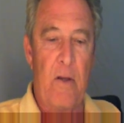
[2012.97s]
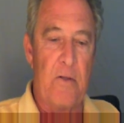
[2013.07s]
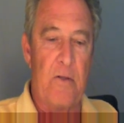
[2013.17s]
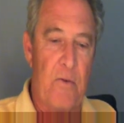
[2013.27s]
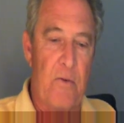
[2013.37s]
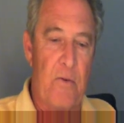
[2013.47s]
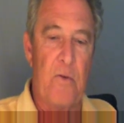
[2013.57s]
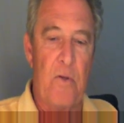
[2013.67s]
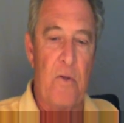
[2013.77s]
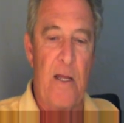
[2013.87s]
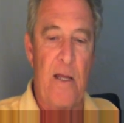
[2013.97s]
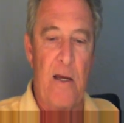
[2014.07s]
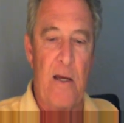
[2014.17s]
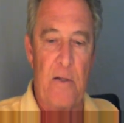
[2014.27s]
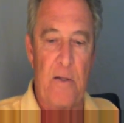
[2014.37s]
So don't do the
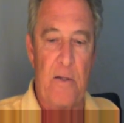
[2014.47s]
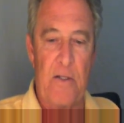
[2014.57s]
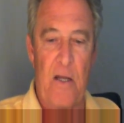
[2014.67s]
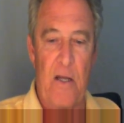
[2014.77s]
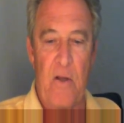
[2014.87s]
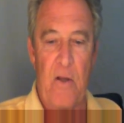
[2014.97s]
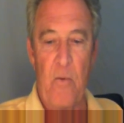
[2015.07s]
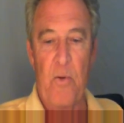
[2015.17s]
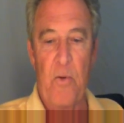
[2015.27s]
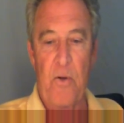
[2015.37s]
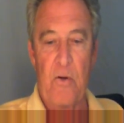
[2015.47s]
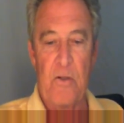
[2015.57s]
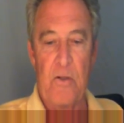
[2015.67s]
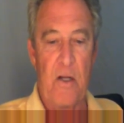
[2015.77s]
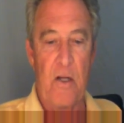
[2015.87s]
layout and then decide, okay, we'll put the
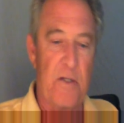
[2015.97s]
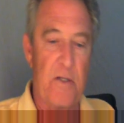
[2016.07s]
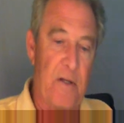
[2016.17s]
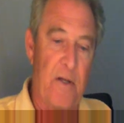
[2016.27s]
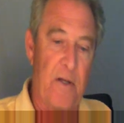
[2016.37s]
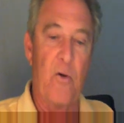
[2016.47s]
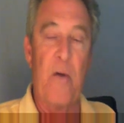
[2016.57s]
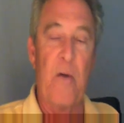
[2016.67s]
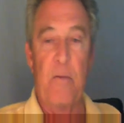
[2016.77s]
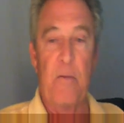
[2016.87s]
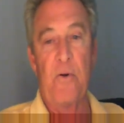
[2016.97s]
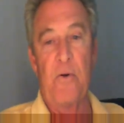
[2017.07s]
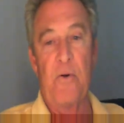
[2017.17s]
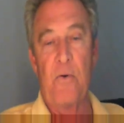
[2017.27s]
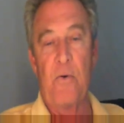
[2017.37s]
horizontals in, then I'll go back and put a
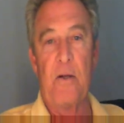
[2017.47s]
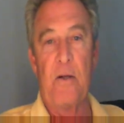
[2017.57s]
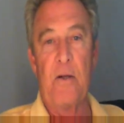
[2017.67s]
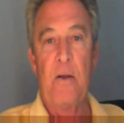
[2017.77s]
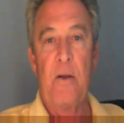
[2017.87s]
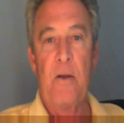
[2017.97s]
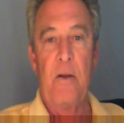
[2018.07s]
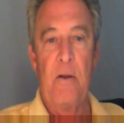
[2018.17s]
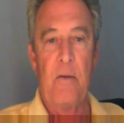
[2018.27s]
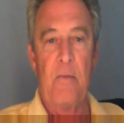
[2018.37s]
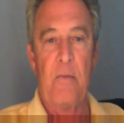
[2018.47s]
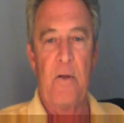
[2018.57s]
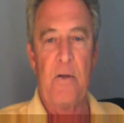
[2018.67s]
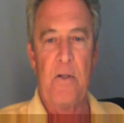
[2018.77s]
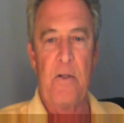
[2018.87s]
door in.
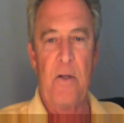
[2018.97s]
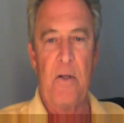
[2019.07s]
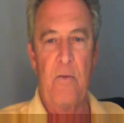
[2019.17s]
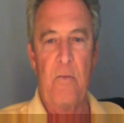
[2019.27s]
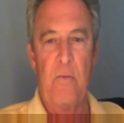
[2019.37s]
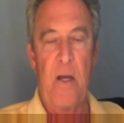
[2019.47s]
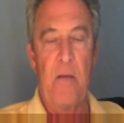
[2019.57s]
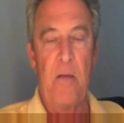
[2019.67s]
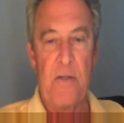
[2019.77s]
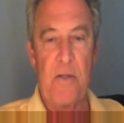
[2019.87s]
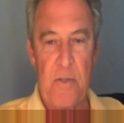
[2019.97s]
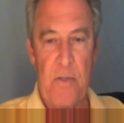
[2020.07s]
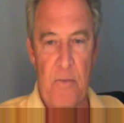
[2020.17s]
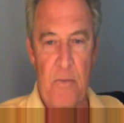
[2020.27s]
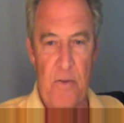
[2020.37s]
Because it might mess up
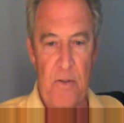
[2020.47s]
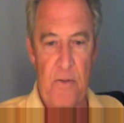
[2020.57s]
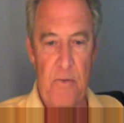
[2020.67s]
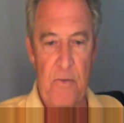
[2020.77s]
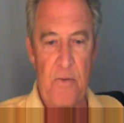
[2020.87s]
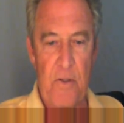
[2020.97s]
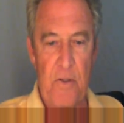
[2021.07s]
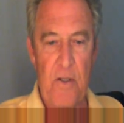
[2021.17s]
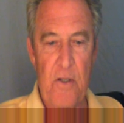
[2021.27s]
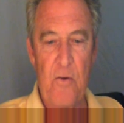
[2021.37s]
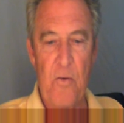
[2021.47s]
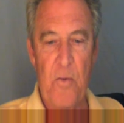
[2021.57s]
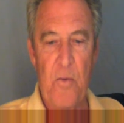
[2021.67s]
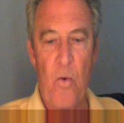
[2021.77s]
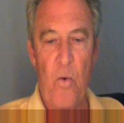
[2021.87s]
some of the things you're doing. So you need to do them
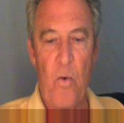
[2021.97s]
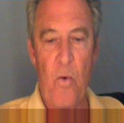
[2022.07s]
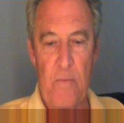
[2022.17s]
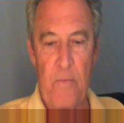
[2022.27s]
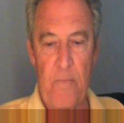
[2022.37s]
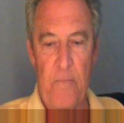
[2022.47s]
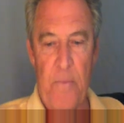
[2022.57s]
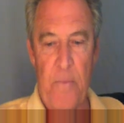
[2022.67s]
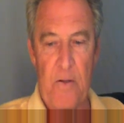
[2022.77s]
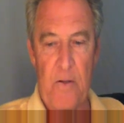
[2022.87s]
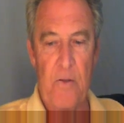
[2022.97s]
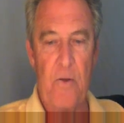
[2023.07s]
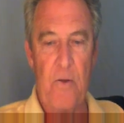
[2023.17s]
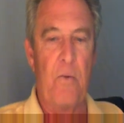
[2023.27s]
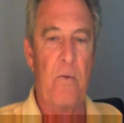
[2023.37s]
in order as you
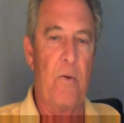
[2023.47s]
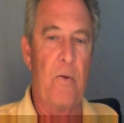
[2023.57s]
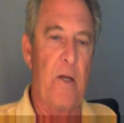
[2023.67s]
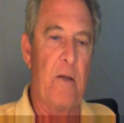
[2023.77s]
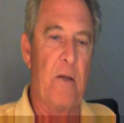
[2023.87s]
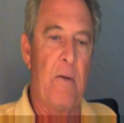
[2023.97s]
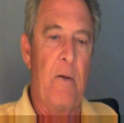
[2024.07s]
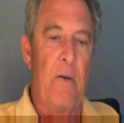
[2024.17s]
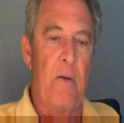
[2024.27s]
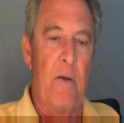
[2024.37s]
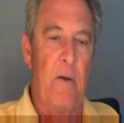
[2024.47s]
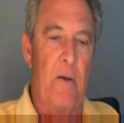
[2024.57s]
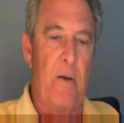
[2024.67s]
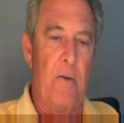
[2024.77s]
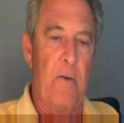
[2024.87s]
go, okay?
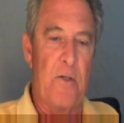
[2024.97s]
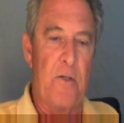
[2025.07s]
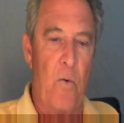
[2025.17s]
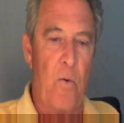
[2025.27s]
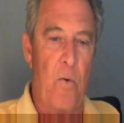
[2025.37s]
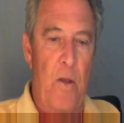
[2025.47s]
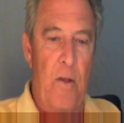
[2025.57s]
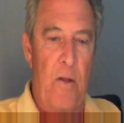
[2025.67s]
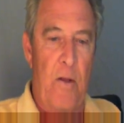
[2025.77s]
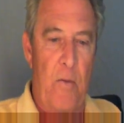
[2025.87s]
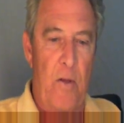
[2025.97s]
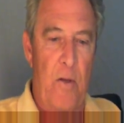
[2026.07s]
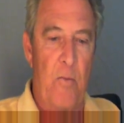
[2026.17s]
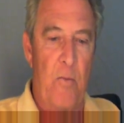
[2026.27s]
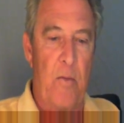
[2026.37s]
Then
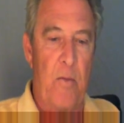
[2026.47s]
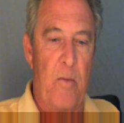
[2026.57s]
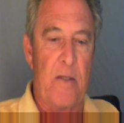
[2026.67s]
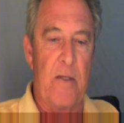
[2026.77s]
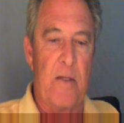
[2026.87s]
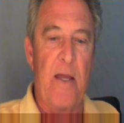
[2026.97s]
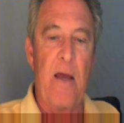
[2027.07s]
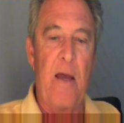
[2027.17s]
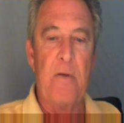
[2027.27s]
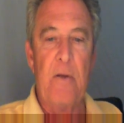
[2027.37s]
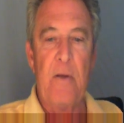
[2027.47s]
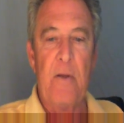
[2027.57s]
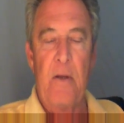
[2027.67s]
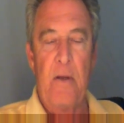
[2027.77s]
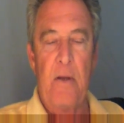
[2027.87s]
you bring it back to layout,
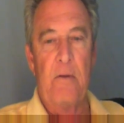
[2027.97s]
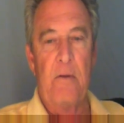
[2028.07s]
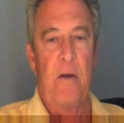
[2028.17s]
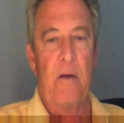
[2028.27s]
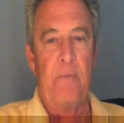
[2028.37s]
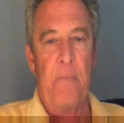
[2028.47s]
and you're there.